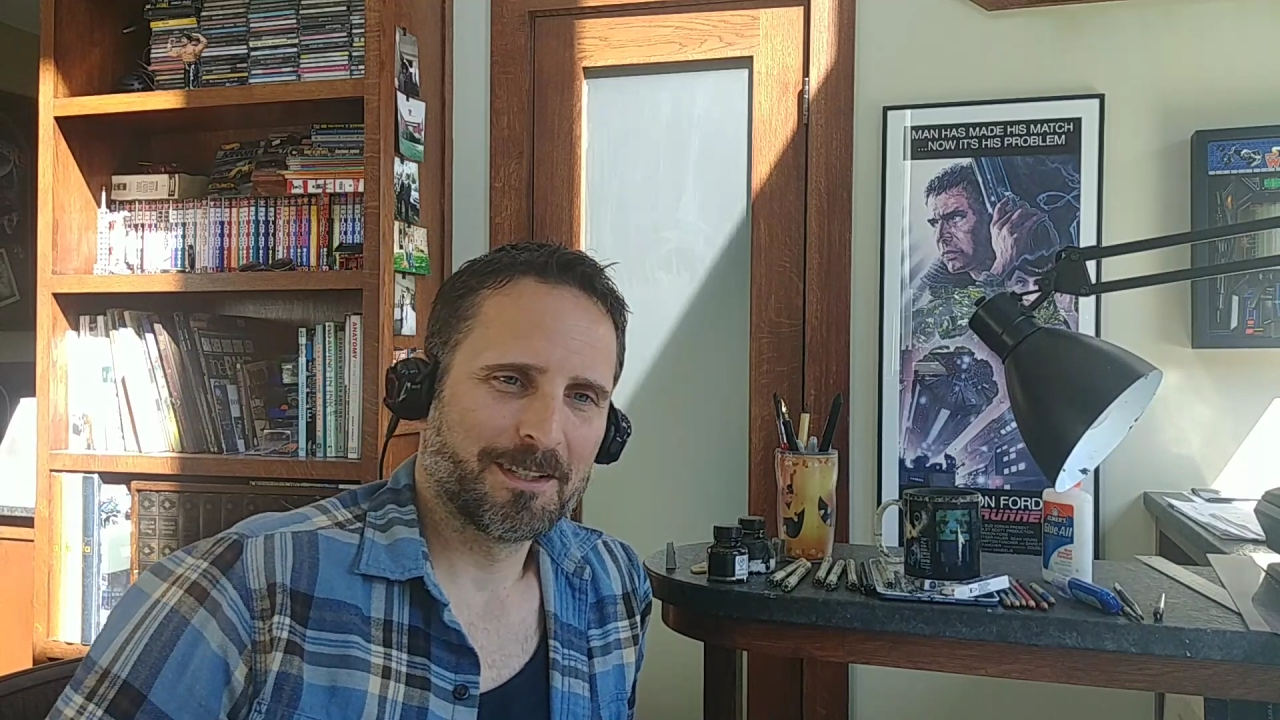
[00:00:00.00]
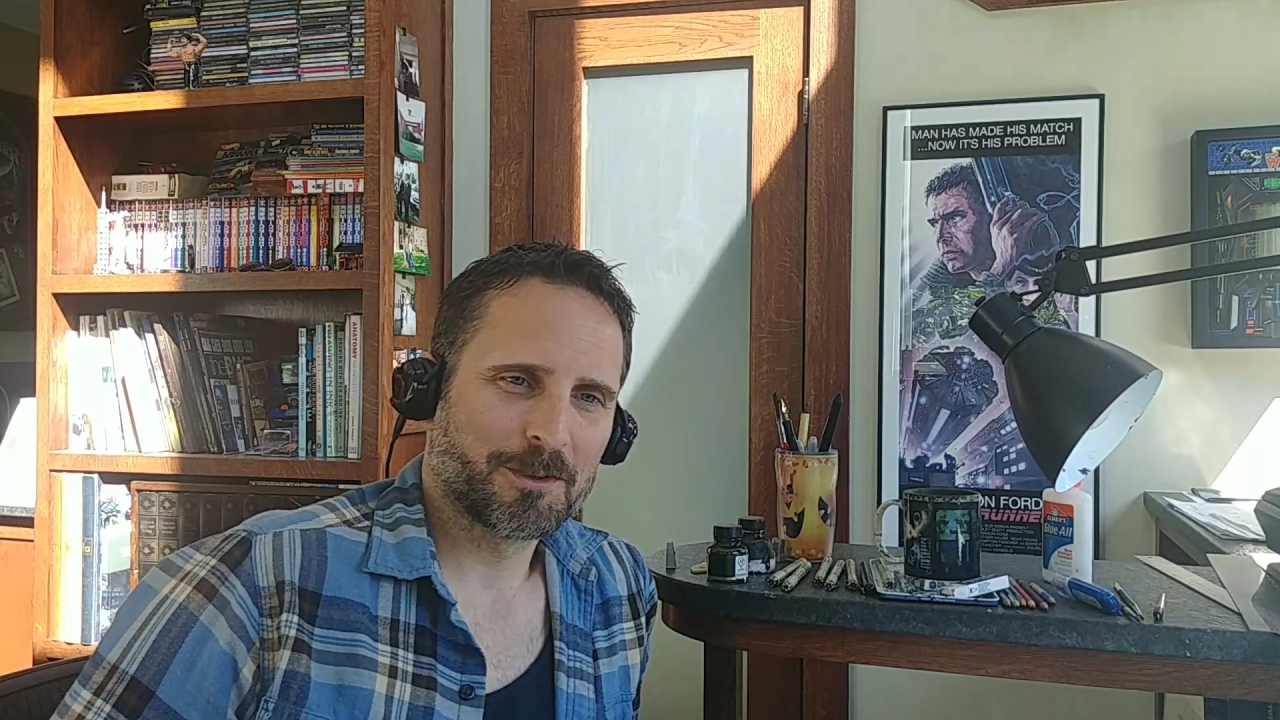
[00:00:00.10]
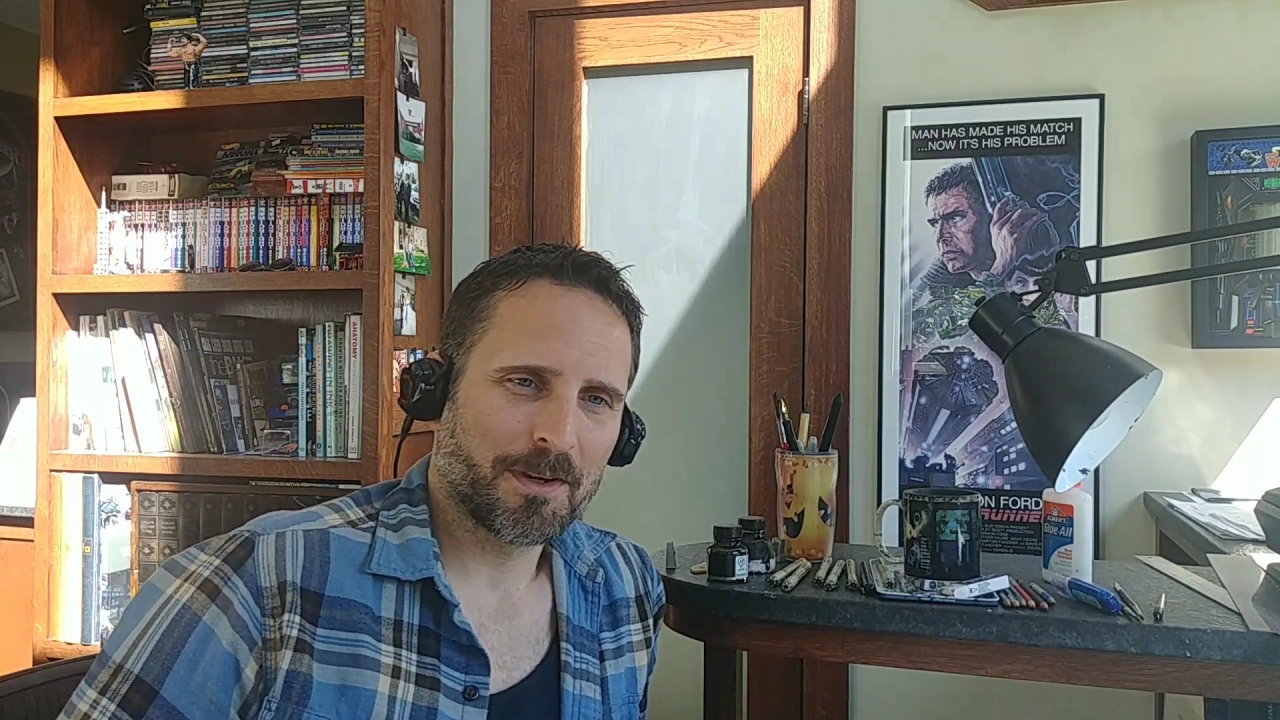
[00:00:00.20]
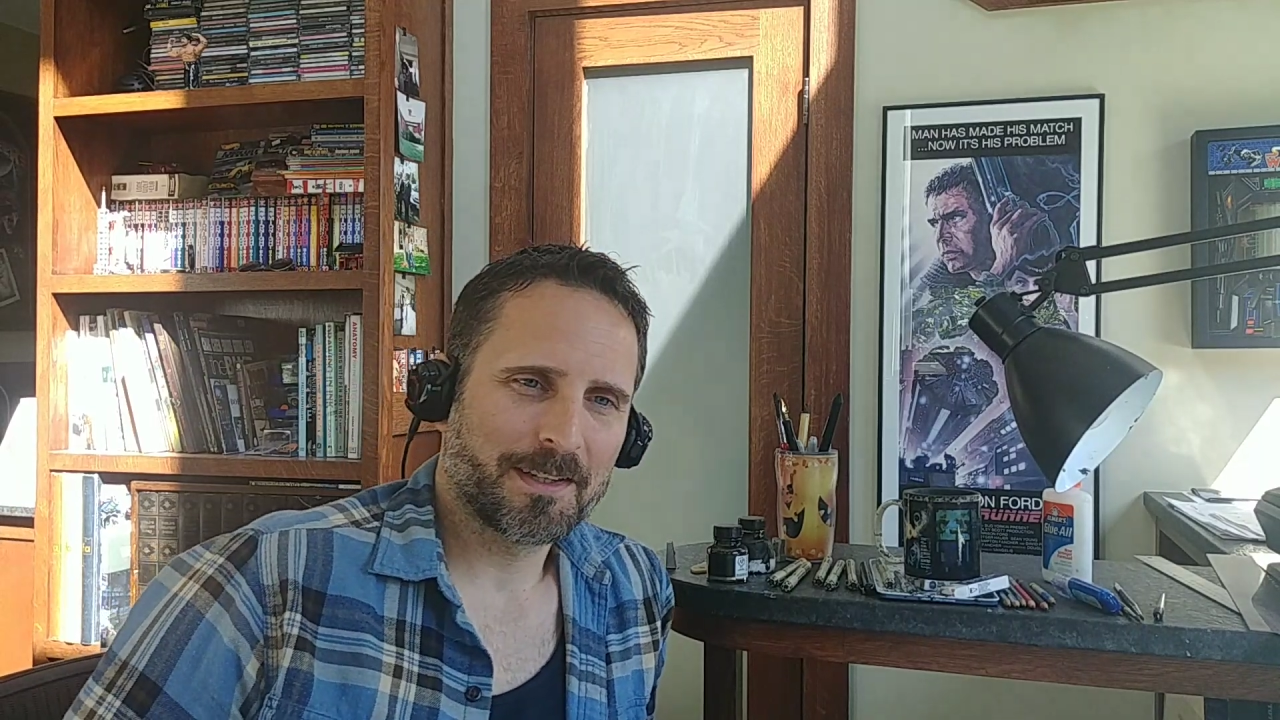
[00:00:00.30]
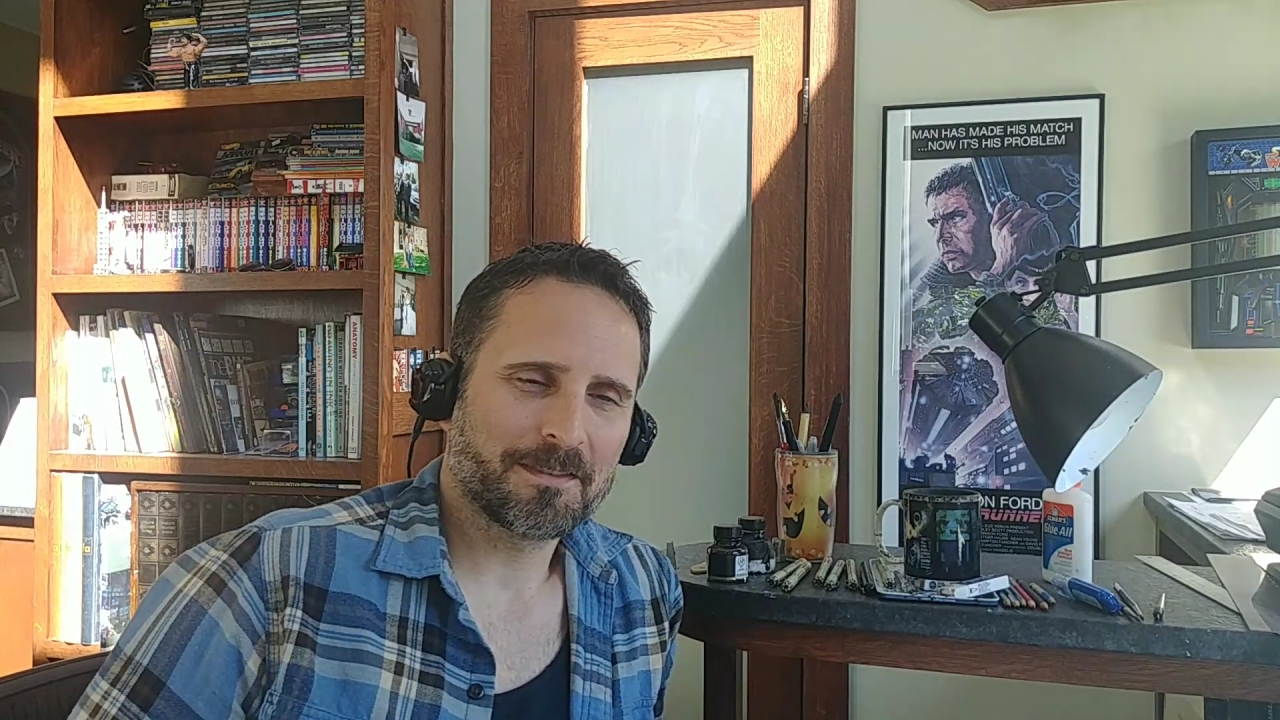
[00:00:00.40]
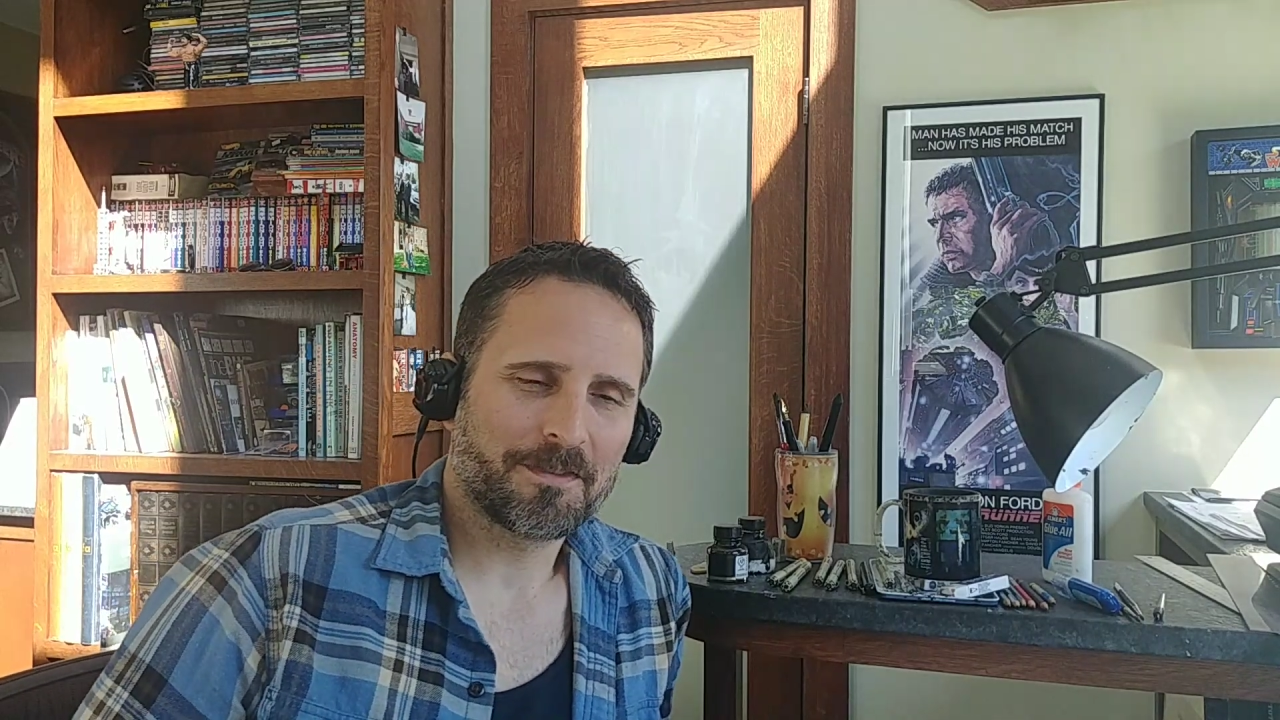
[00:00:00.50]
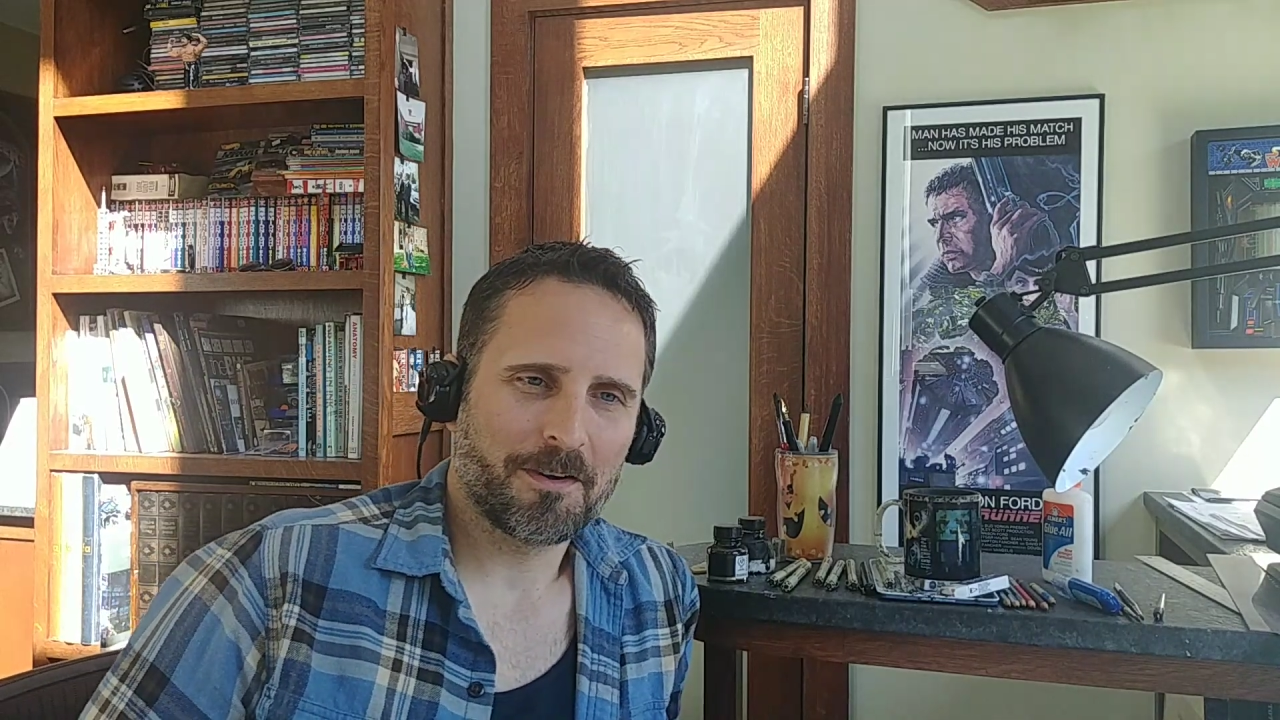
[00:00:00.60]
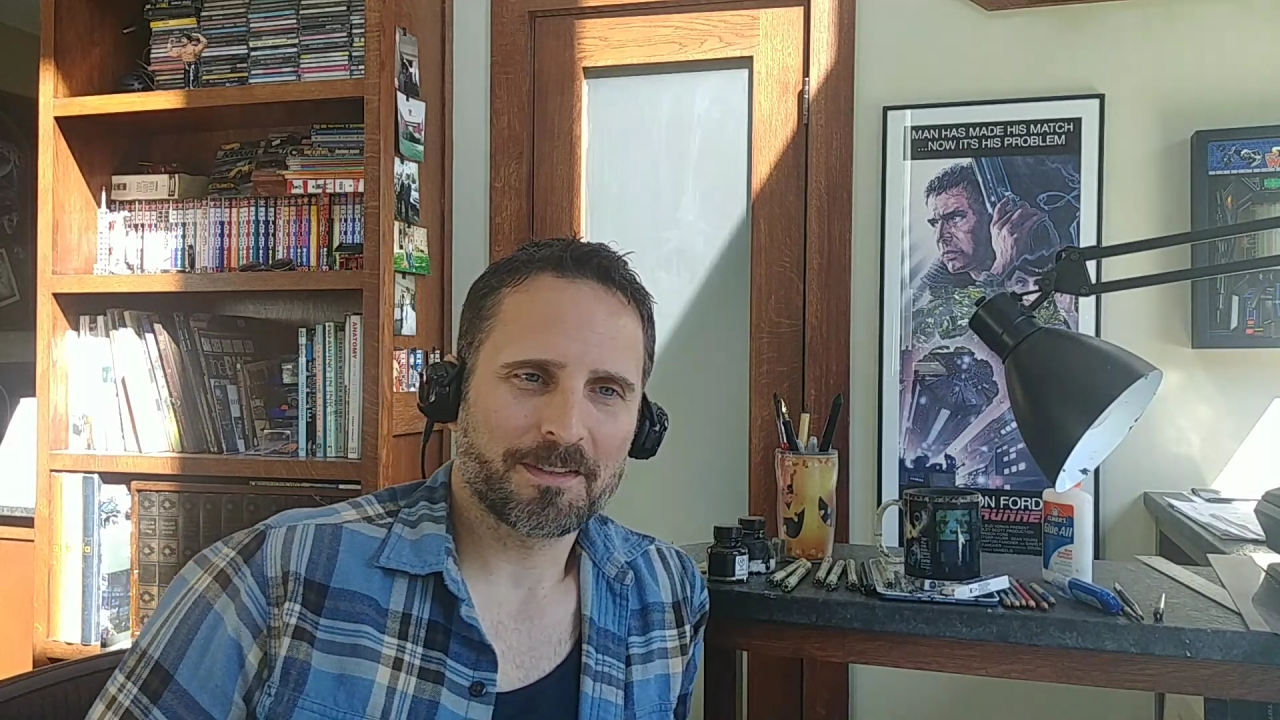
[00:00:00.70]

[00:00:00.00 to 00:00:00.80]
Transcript: trying to fall